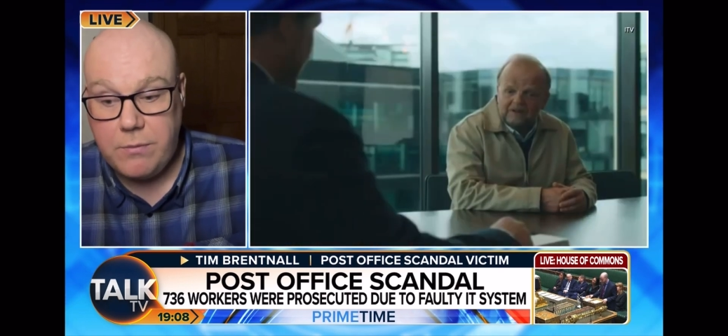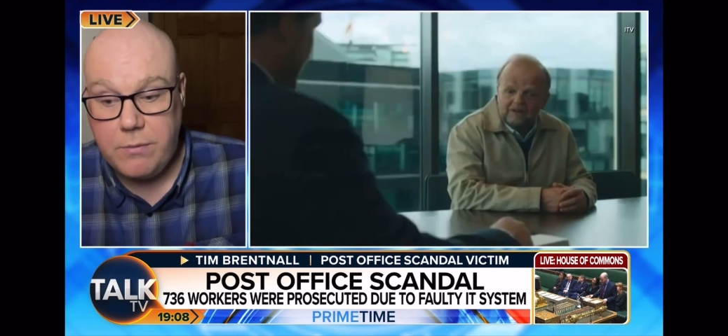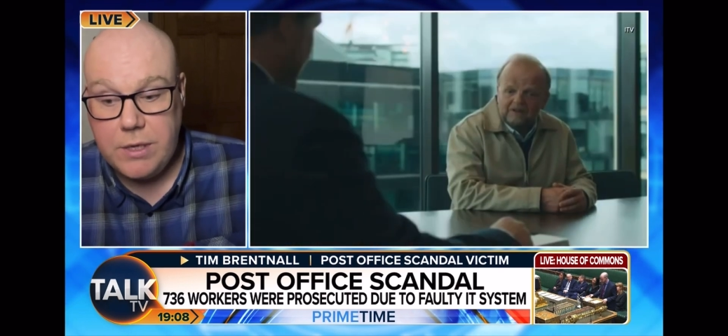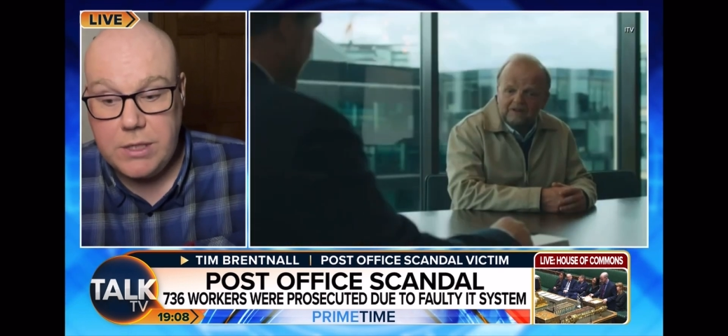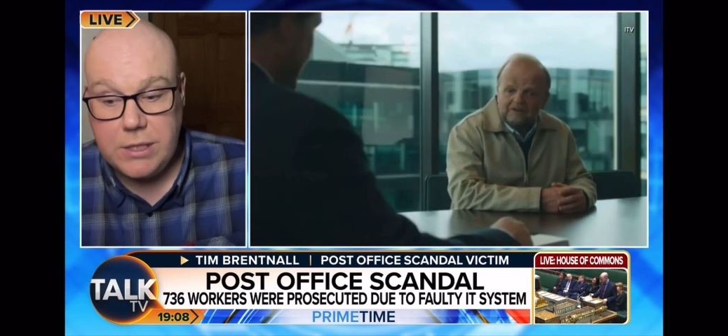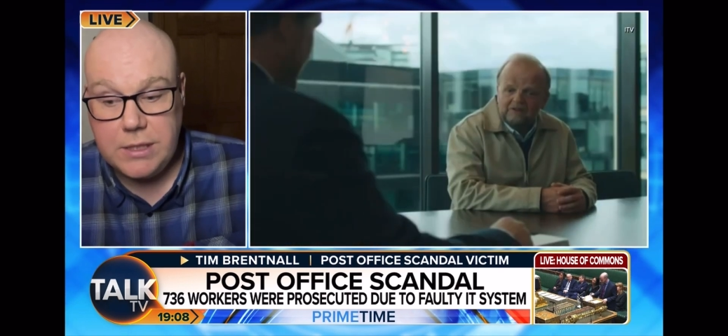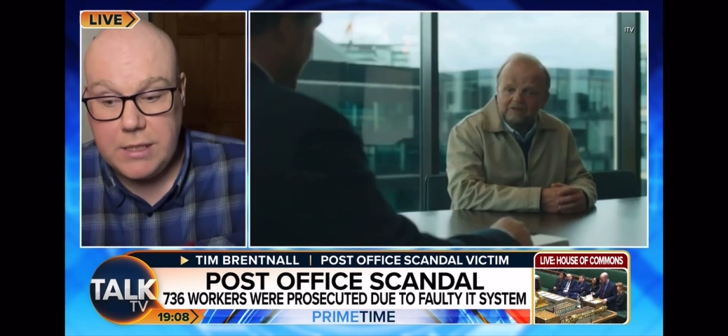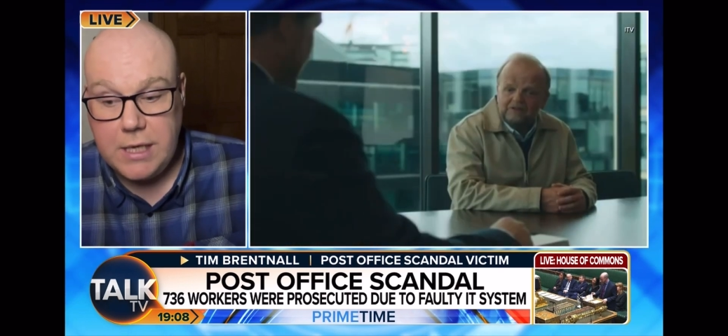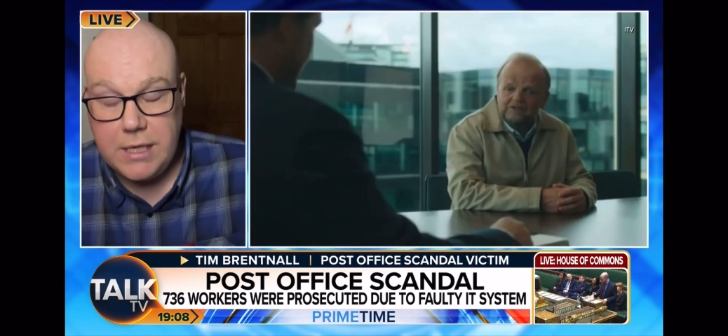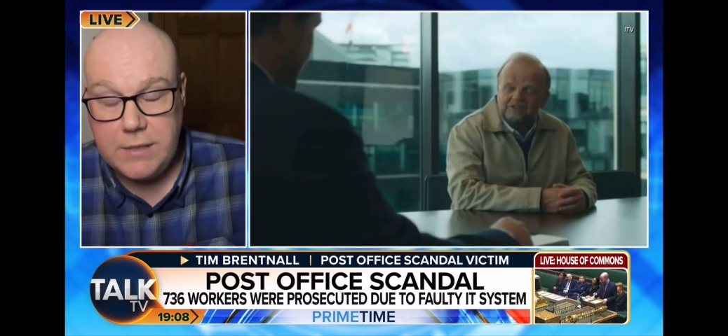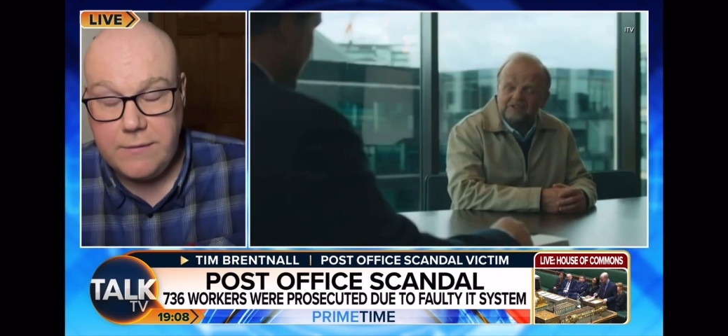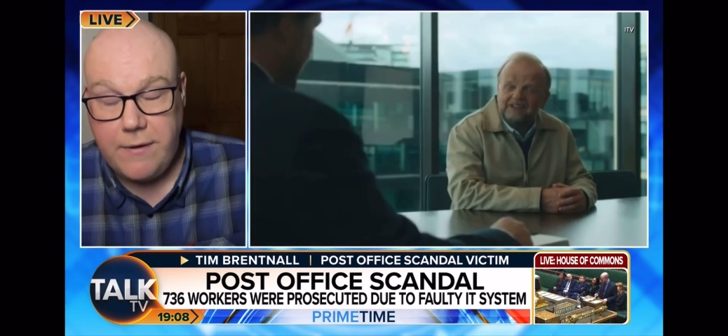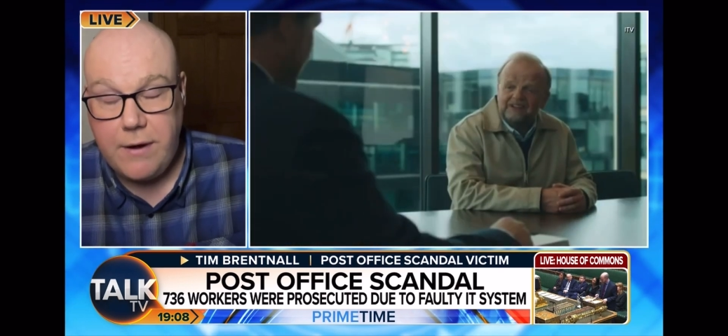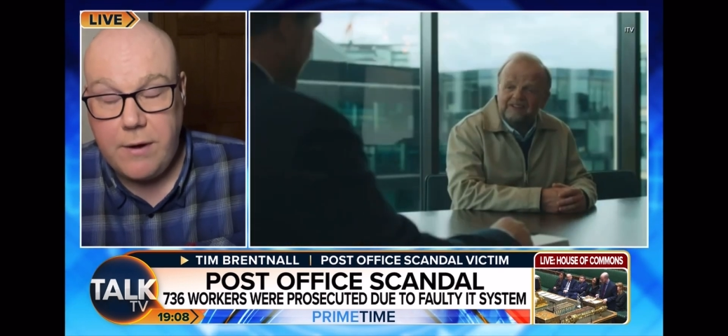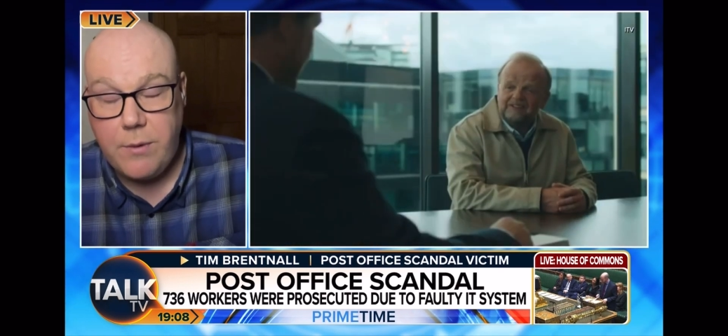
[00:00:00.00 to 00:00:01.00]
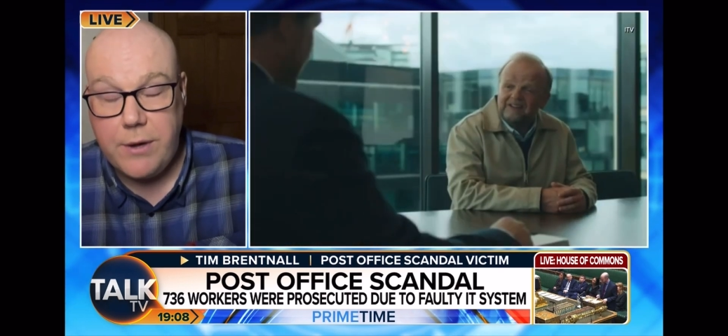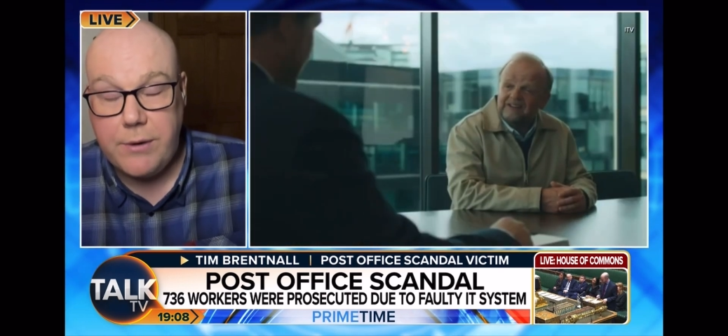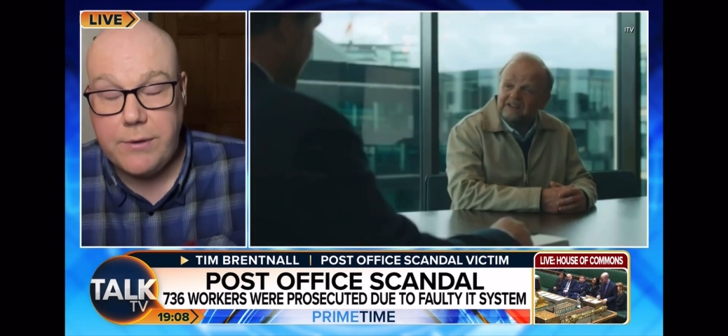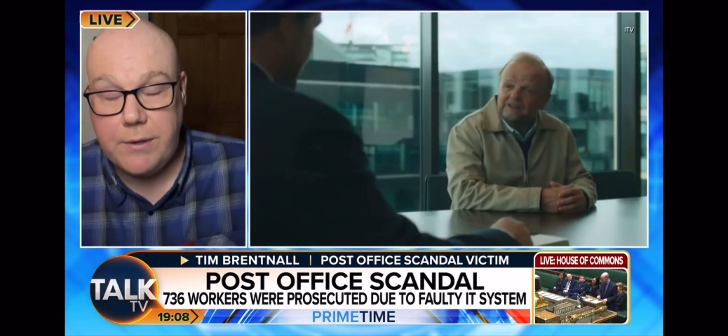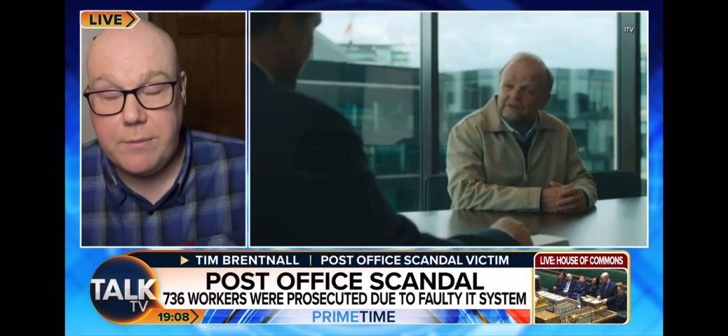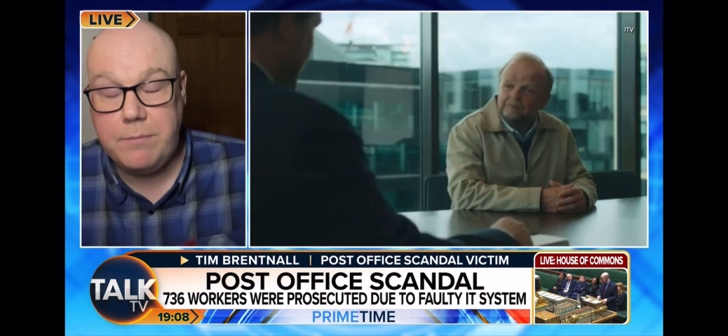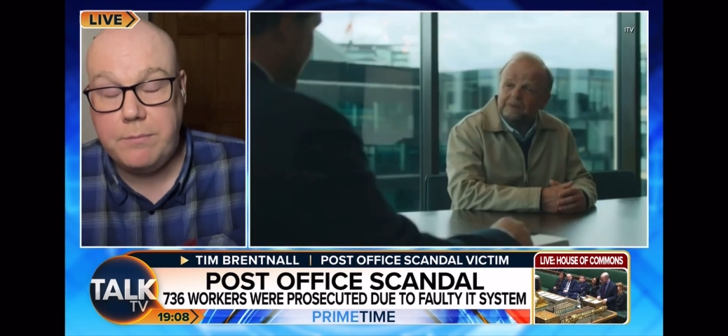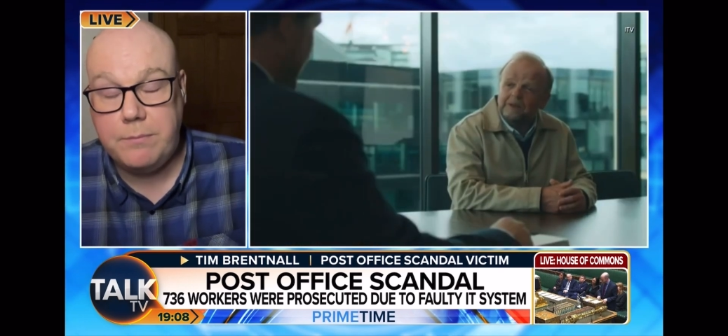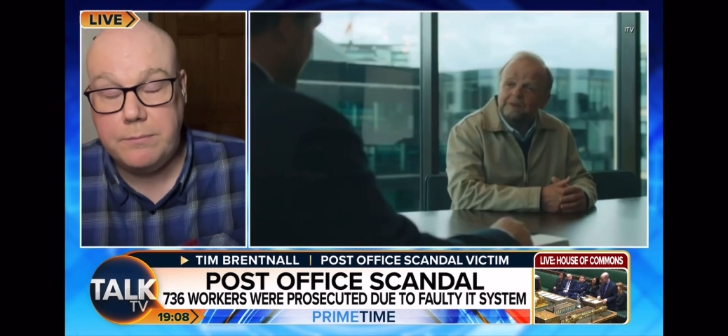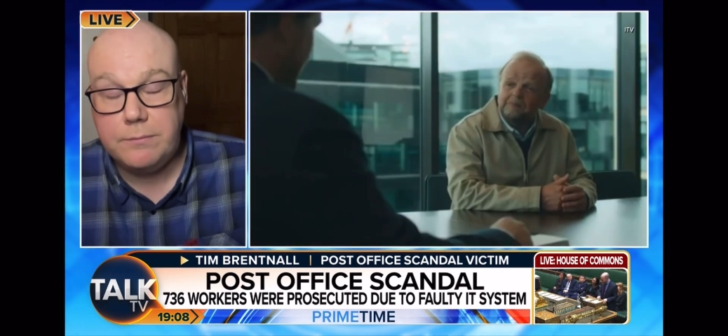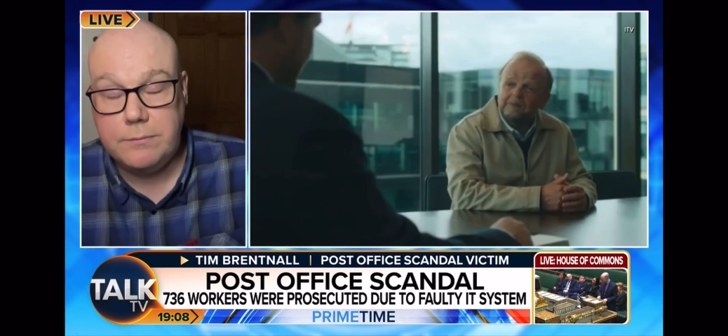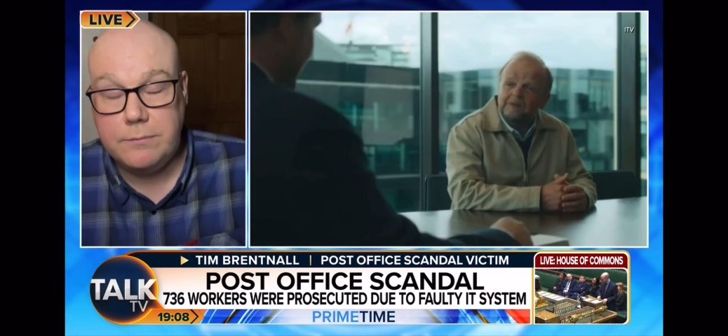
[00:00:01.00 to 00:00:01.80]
which is very welcome.